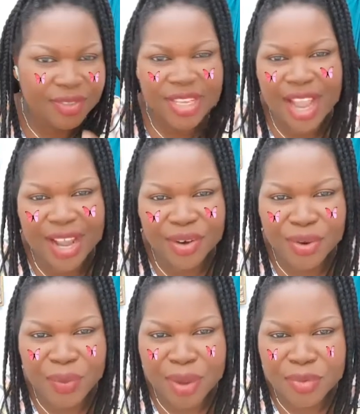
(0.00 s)
I don't know
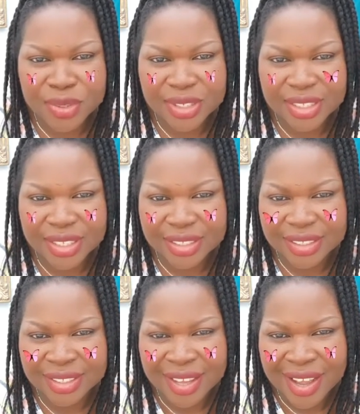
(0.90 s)
why I'm using this
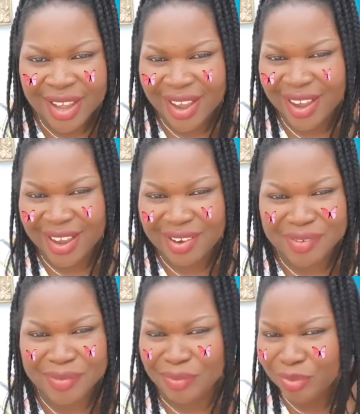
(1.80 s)
uh
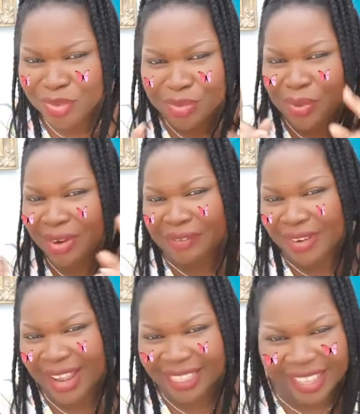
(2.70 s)
two
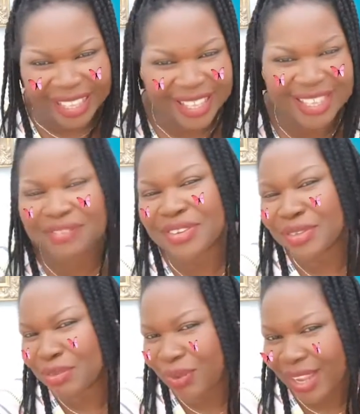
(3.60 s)
butterfly thing. It
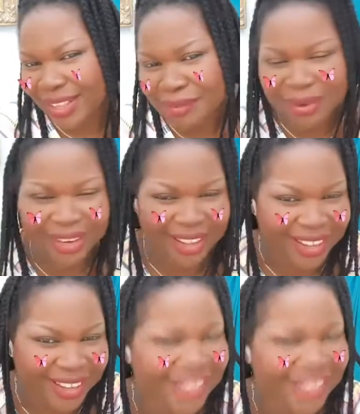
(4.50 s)
feels weird, but hey.